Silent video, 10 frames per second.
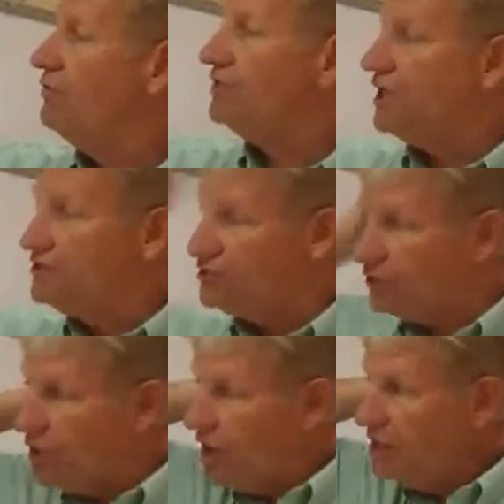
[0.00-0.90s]
over
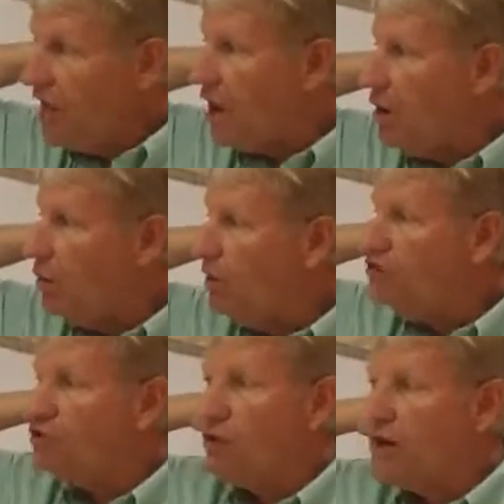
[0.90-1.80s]
T2. Now,
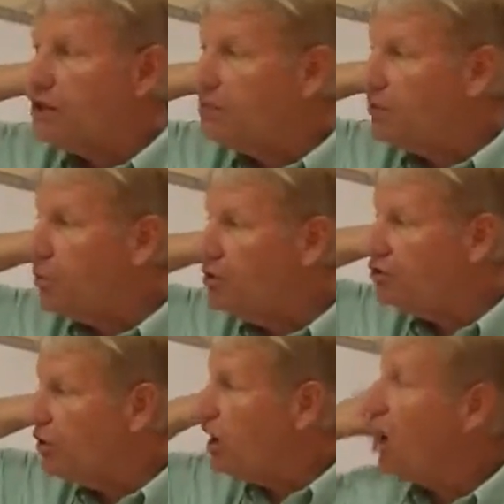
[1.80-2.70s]
what's directly
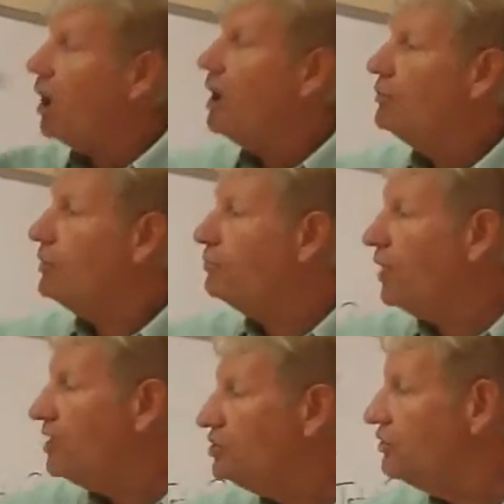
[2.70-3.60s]
proportional? Oh, the
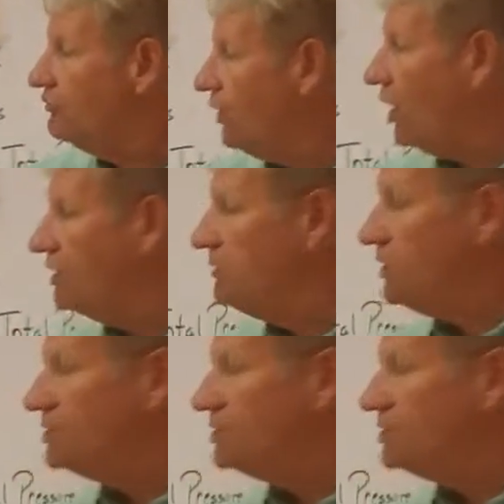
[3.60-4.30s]
pressure, the volume, and the